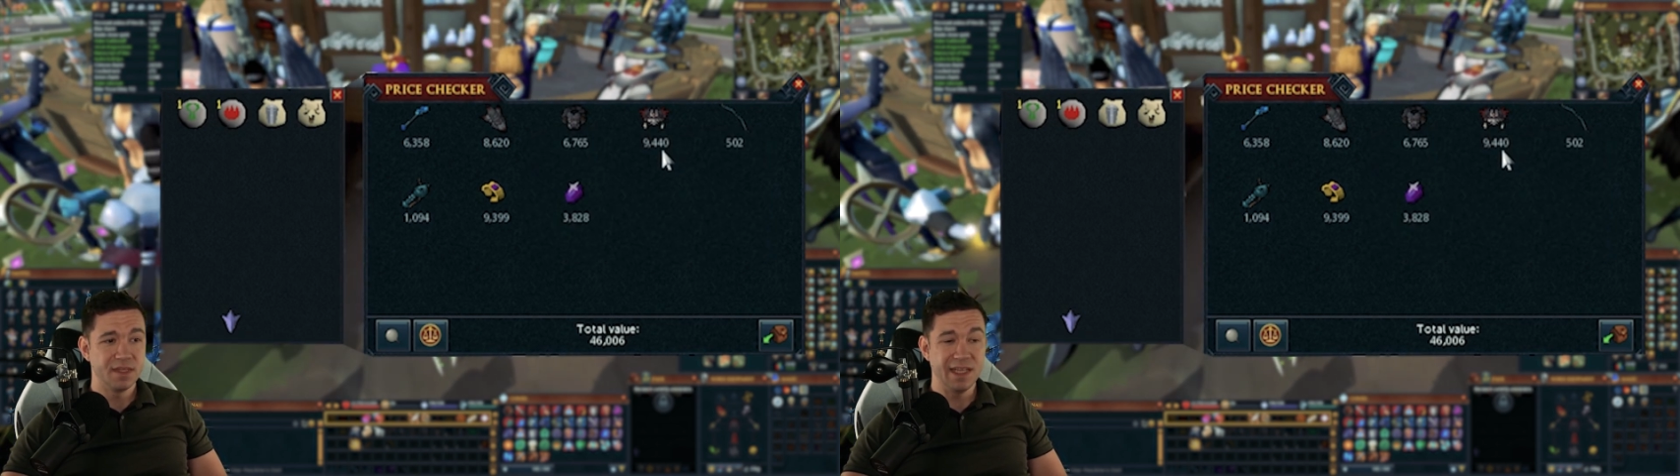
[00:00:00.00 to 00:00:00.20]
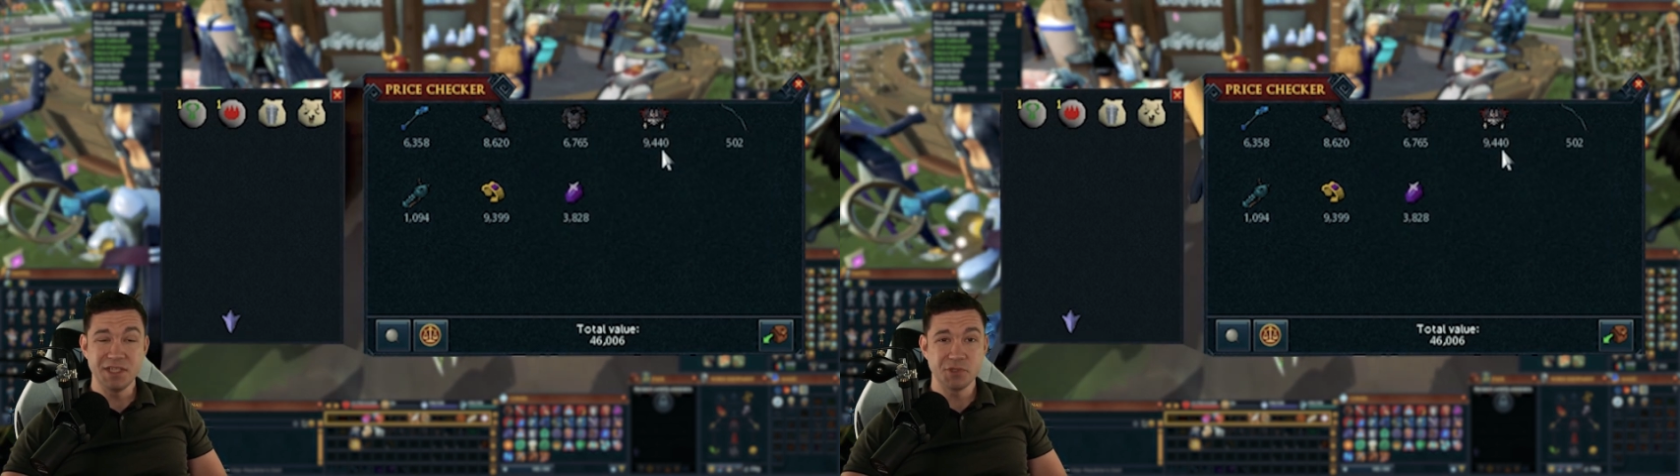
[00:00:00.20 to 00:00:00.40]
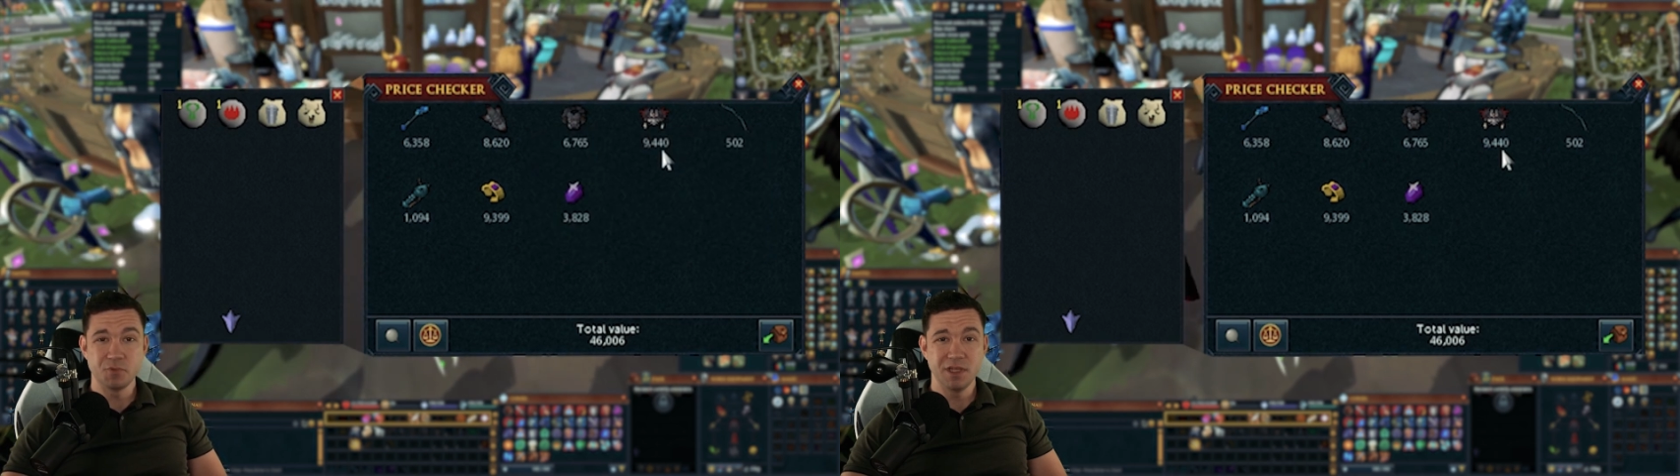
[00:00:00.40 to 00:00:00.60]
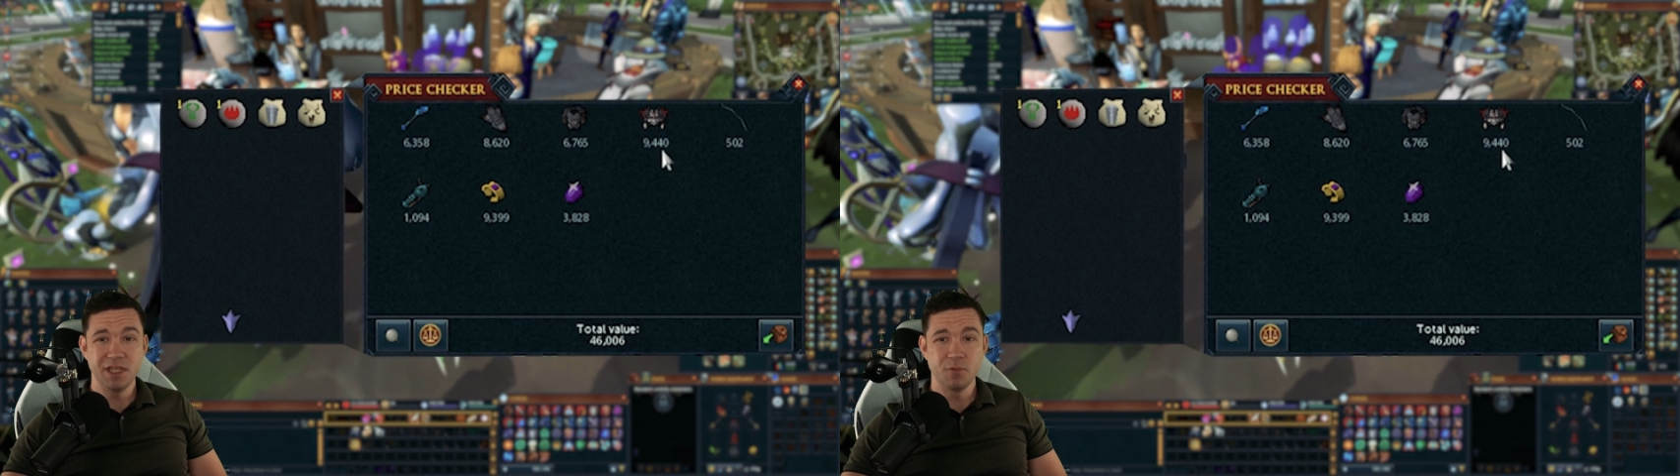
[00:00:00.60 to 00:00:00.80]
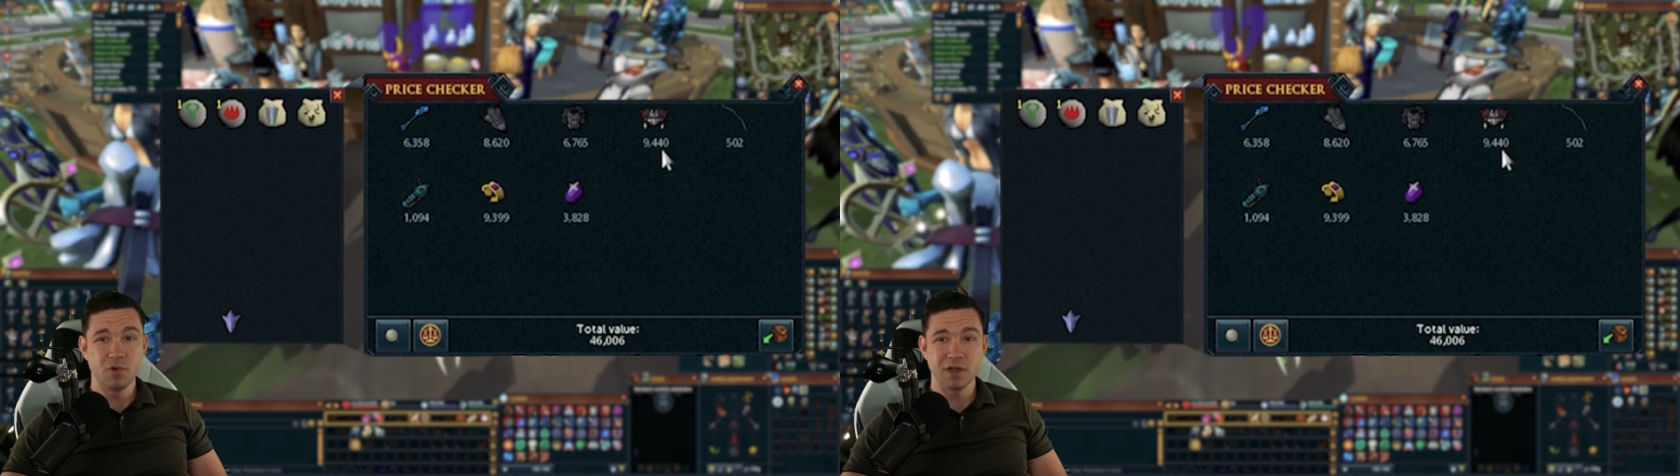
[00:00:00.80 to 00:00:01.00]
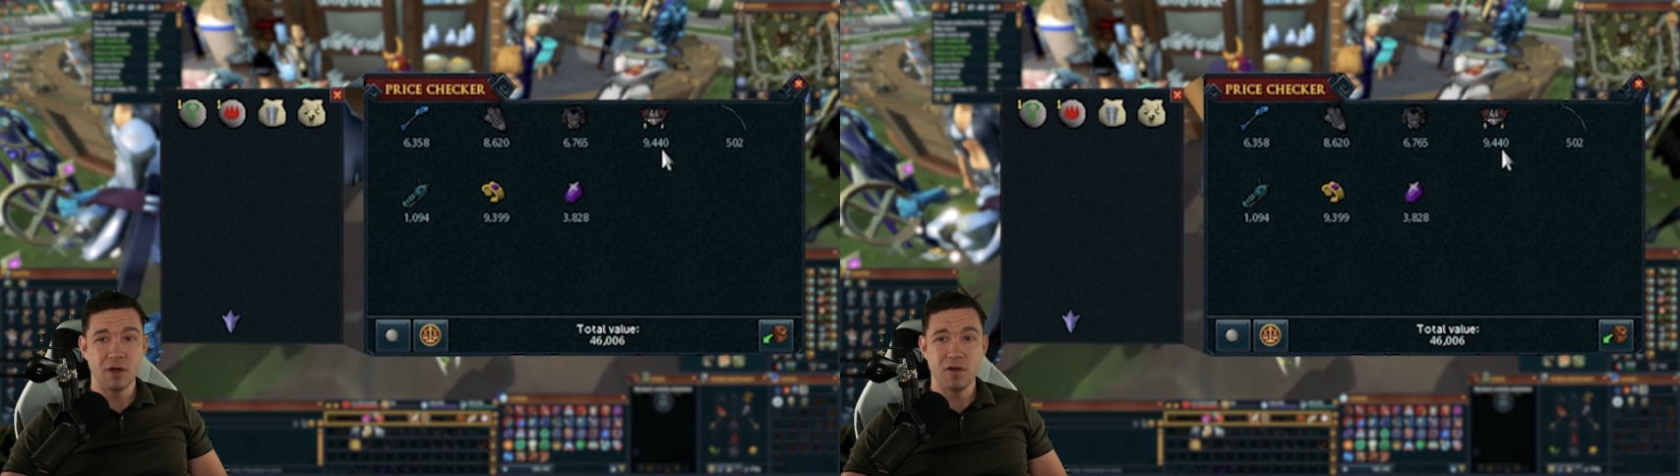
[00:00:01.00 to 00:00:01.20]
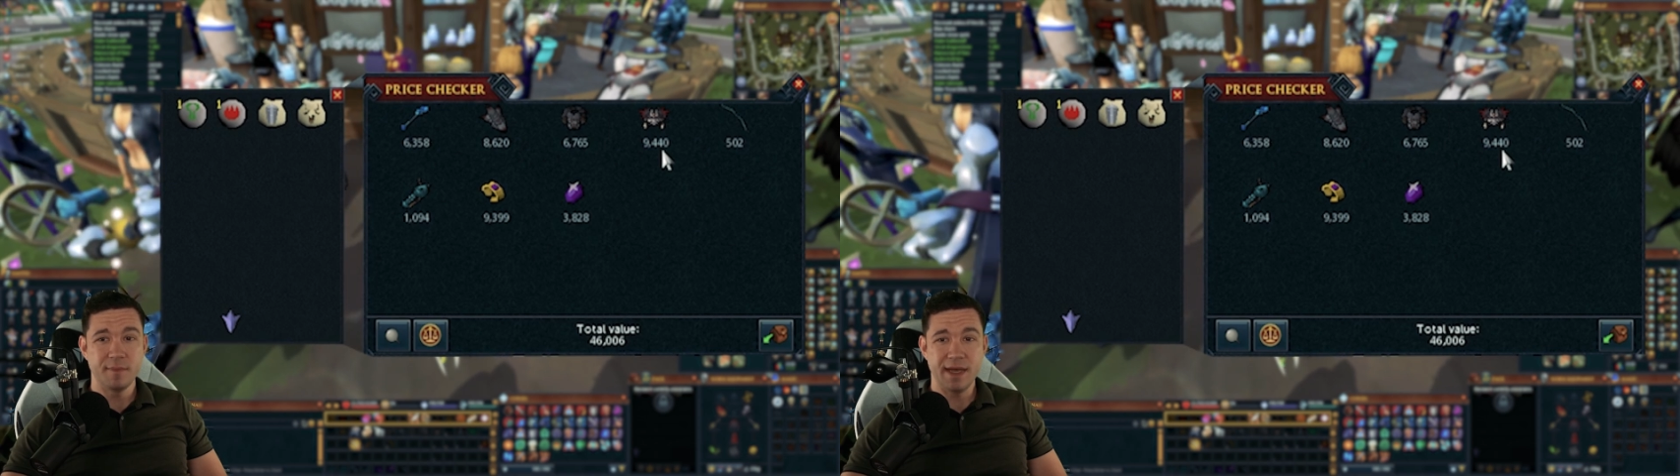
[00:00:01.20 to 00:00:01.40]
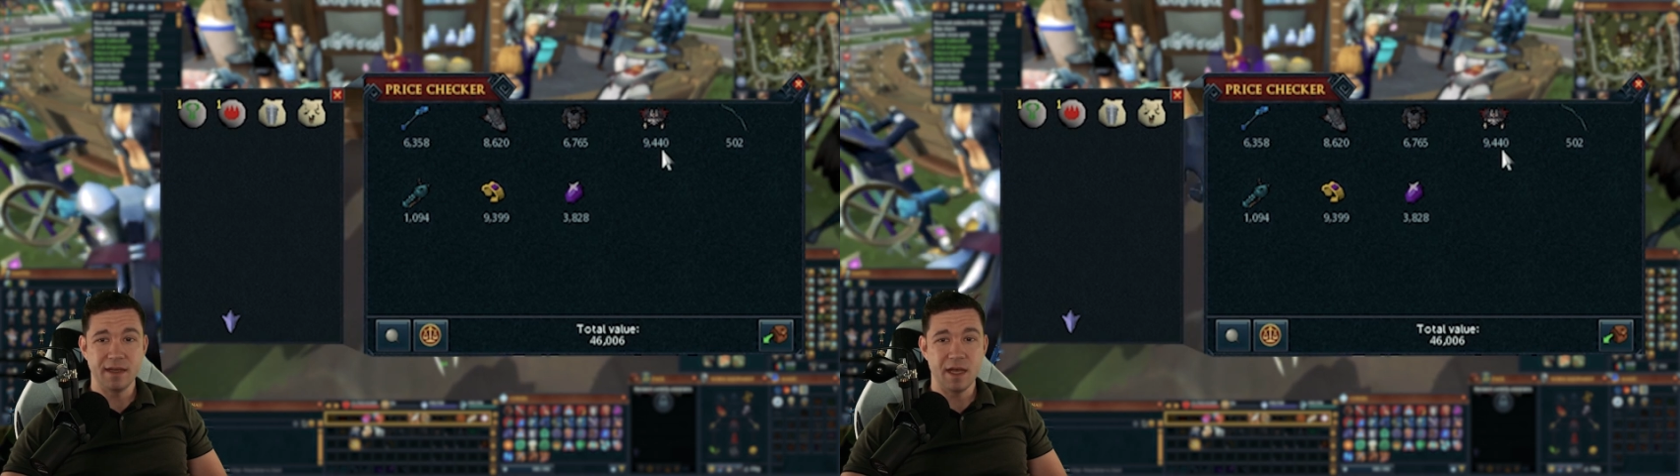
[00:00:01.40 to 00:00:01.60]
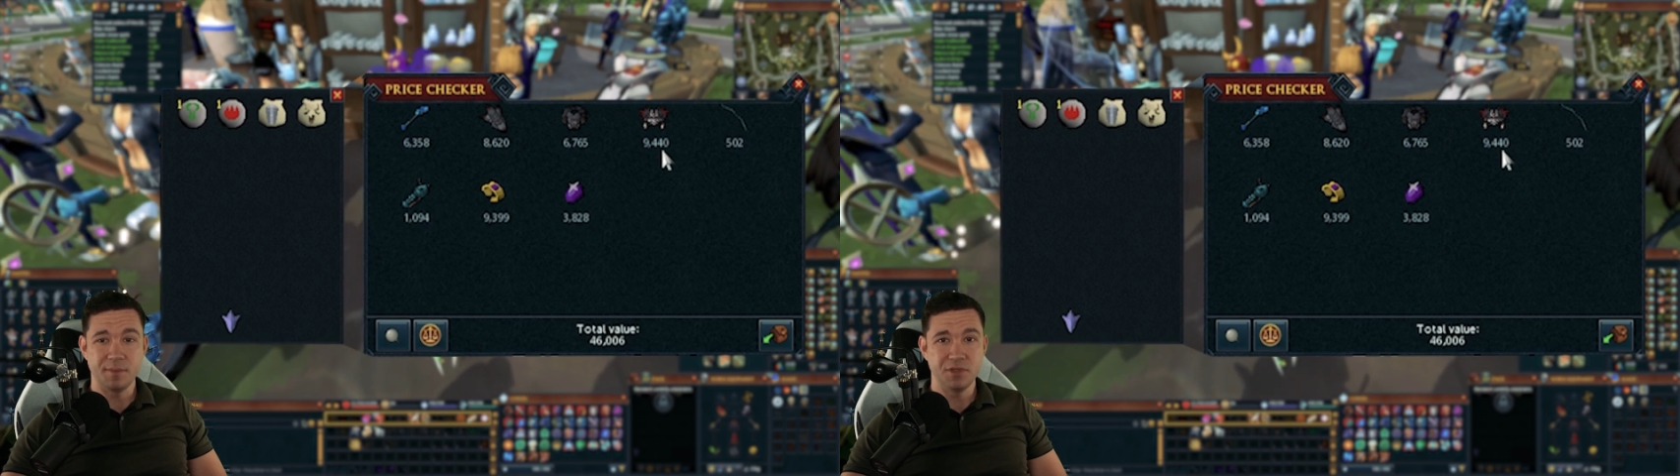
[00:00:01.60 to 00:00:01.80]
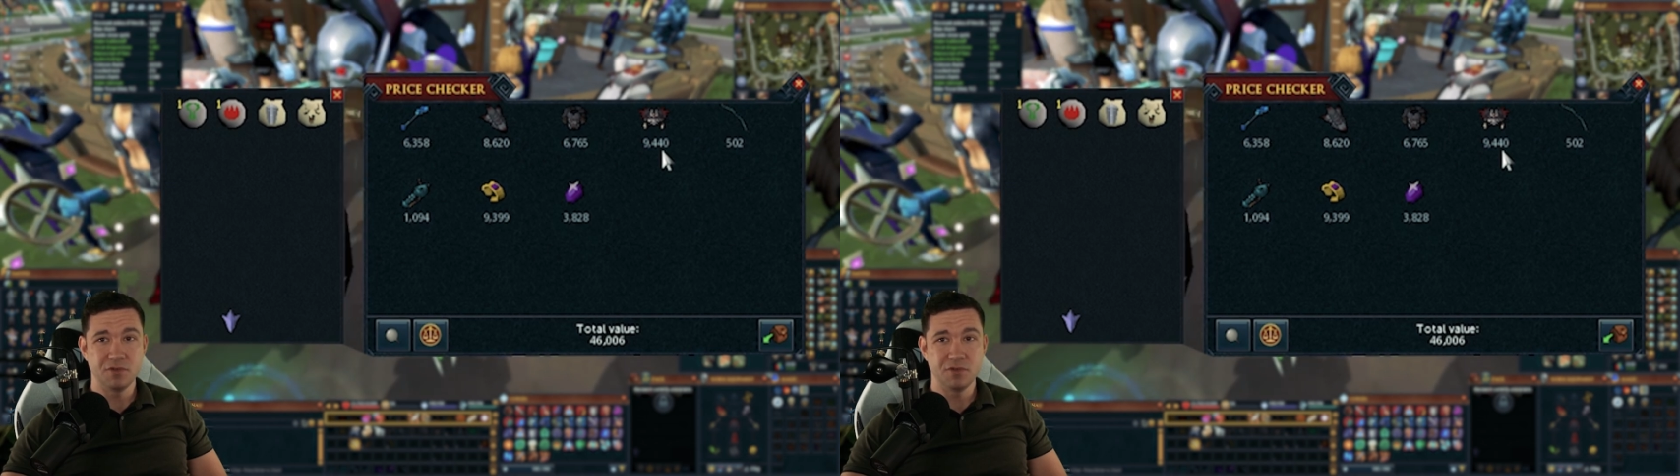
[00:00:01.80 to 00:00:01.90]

they just really weren't going back up.